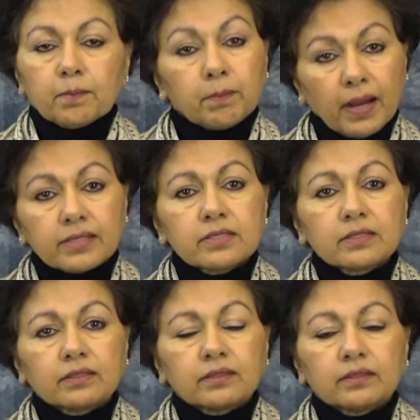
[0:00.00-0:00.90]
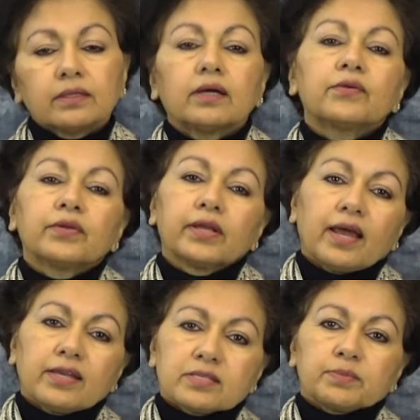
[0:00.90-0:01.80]
but a
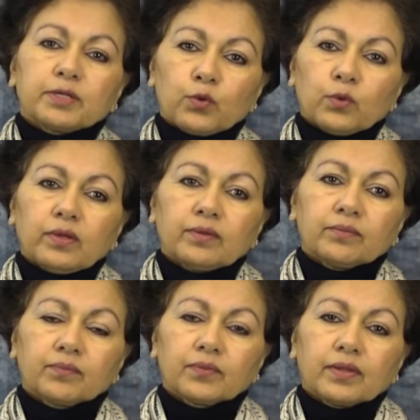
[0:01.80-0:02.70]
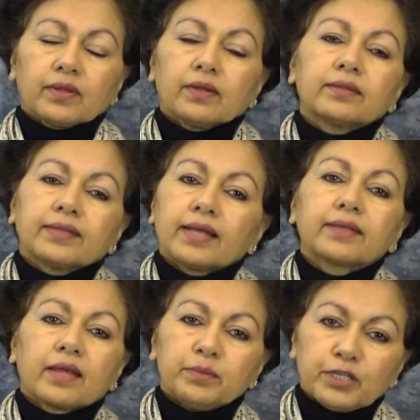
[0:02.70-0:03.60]
realizable goal that
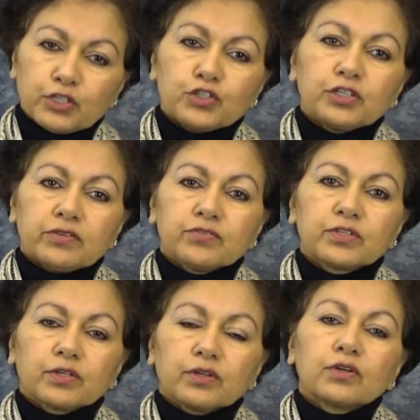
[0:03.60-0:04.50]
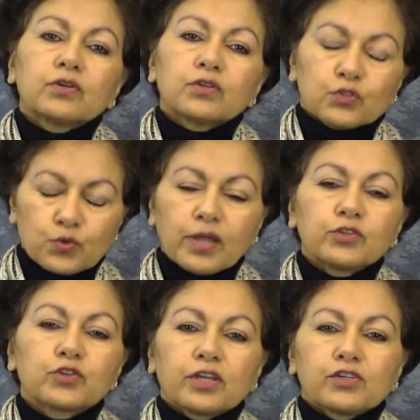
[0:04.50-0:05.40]
can be achieved through
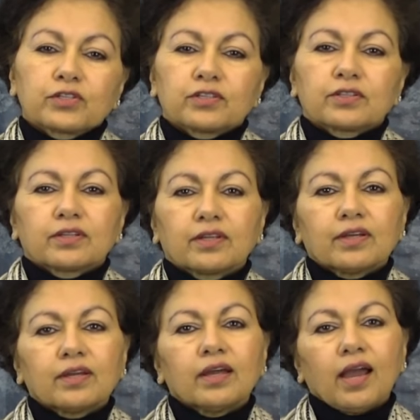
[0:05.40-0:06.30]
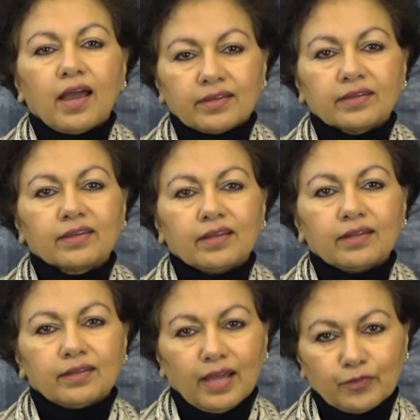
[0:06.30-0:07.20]
education and
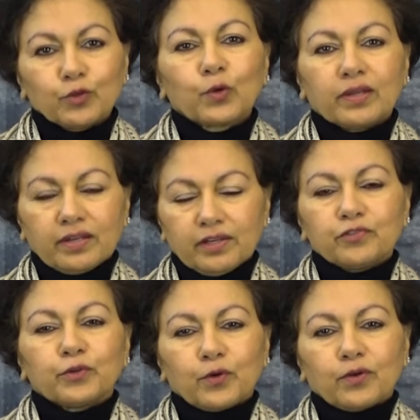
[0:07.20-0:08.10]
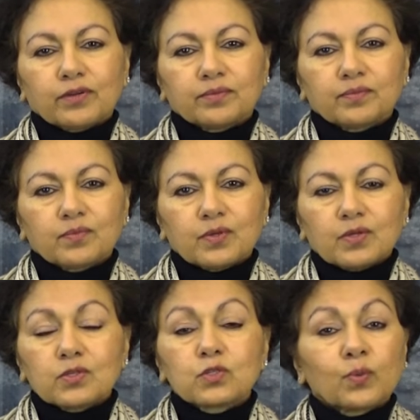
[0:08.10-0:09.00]
lifelong learning for all.
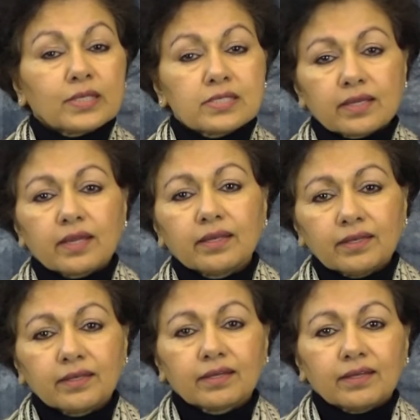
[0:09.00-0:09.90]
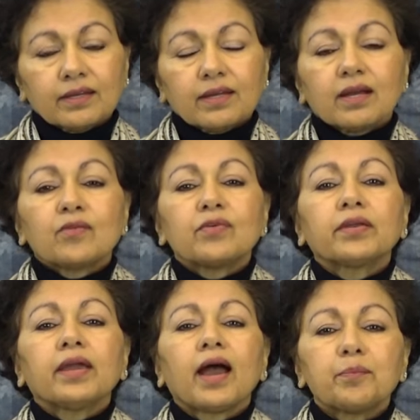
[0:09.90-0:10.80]
So once again, a
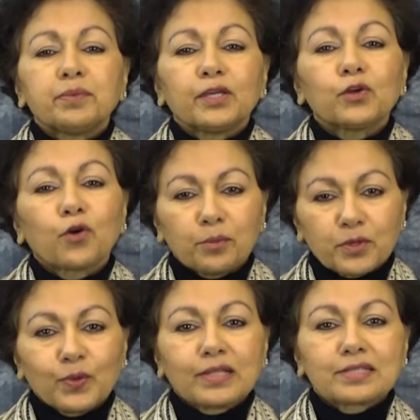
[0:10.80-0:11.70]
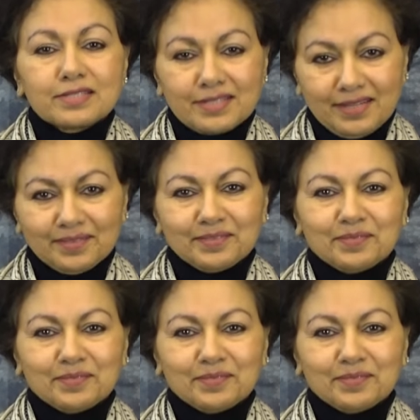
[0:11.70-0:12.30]
very happy Commonwealth Day.